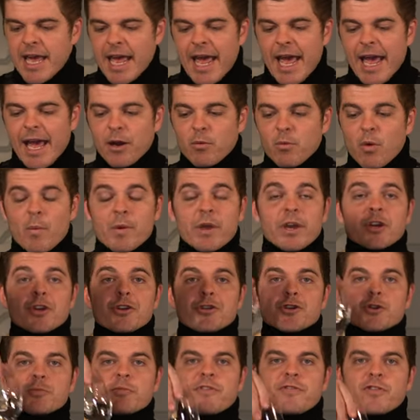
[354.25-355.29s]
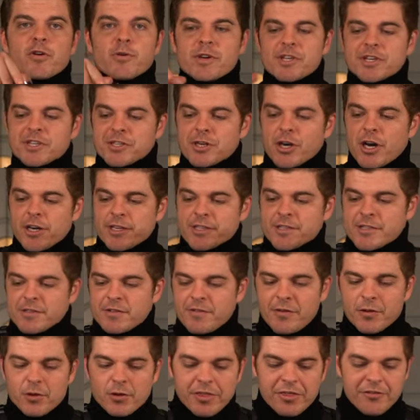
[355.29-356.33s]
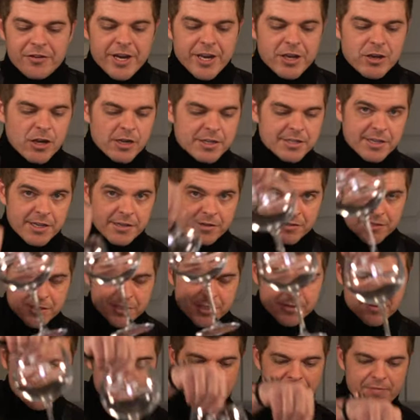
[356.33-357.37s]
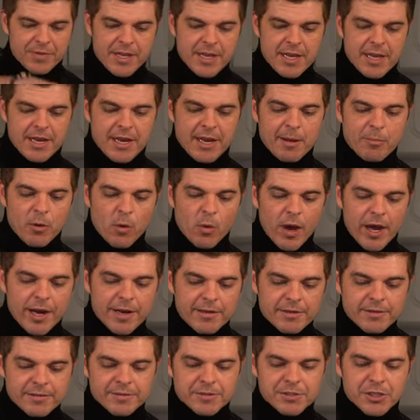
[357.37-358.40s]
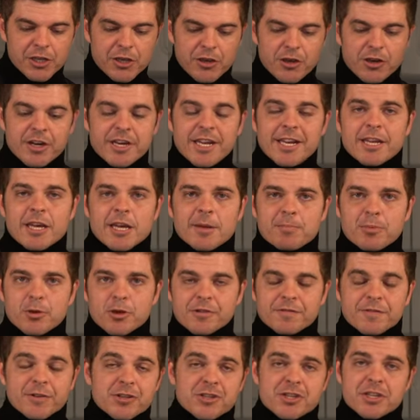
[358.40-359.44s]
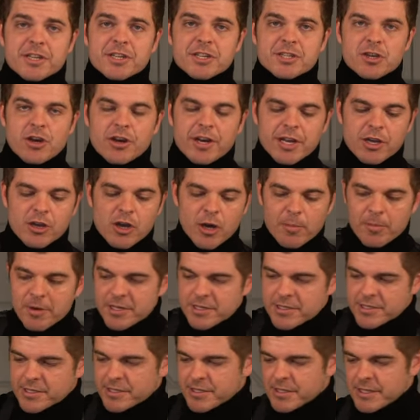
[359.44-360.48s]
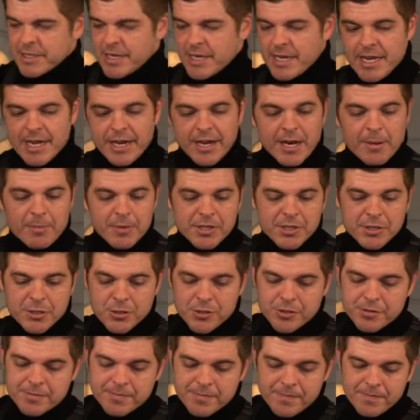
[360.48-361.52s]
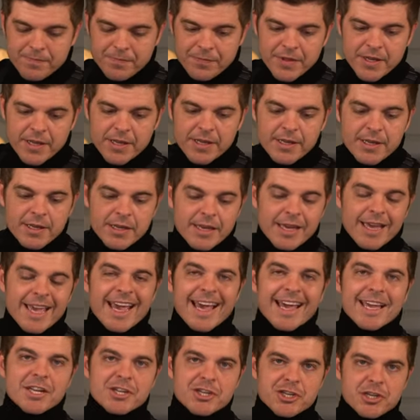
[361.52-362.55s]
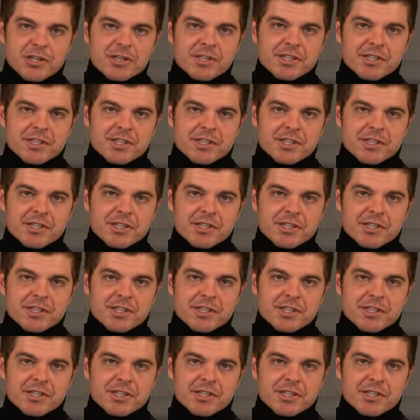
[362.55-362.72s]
And what we're going to do before we start for your three cocktails Number one, you're going to need a beautiful gin and tonic goblet. Number two, a gin